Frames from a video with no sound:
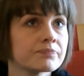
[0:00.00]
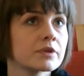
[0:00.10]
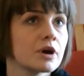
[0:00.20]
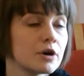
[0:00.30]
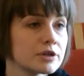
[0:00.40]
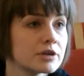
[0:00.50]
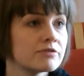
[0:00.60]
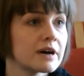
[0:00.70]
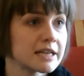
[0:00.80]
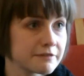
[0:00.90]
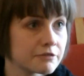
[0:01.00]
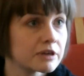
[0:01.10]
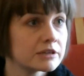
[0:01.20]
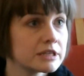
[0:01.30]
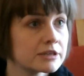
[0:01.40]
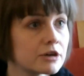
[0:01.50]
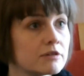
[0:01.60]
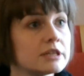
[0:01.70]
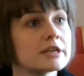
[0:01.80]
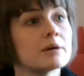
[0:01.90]
audio files for written
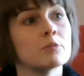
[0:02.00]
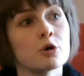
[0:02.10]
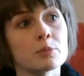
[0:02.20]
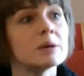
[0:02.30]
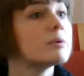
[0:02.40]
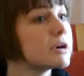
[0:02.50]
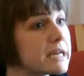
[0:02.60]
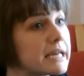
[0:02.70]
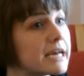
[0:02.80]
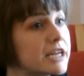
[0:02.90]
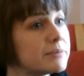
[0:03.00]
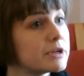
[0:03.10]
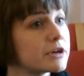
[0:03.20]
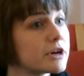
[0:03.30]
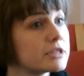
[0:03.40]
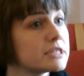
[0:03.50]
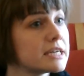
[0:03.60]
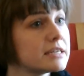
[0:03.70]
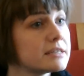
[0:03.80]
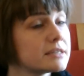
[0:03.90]
stories so that more people can engage with the
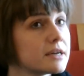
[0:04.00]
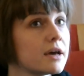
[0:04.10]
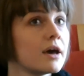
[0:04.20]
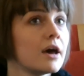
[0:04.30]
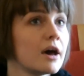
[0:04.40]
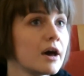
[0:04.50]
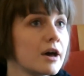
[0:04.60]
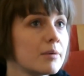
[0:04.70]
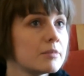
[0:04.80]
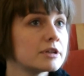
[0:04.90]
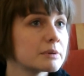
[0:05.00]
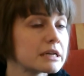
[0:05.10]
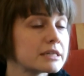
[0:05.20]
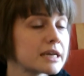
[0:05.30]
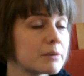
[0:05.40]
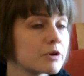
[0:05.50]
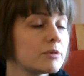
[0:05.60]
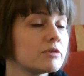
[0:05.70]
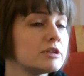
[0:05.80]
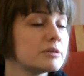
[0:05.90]
content. As well as that, we're going
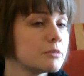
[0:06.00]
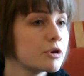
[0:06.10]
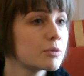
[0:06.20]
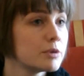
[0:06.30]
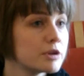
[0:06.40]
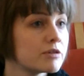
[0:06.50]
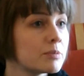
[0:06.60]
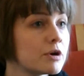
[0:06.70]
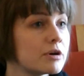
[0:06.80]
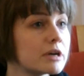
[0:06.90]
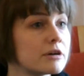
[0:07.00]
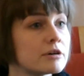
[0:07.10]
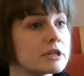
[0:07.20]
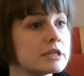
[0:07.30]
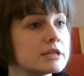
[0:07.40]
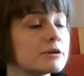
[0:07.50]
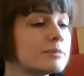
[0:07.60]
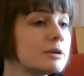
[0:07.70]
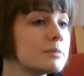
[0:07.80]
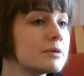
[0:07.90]
to be running some more community reporting courses so
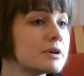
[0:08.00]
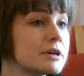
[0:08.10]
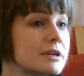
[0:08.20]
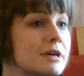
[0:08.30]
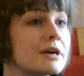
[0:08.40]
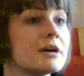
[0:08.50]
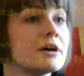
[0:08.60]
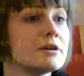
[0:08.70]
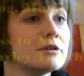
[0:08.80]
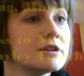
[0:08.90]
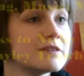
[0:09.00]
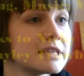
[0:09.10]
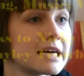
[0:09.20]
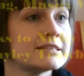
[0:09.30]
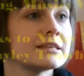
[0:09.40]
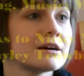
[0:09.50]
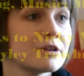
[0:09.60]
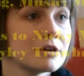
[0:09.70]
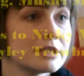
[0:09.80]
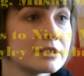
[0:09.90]
people can use the site to tell
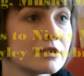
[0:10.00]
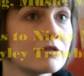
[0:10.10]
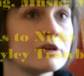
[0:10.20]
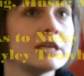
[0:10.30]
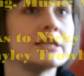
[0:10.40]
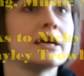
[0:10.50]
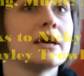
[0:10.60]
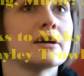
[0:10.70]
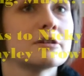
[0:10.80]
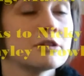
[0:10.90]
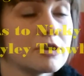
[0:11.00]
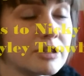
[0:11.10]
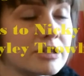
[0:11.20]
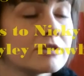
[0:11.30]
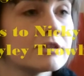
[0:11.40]
their stories, can learn digital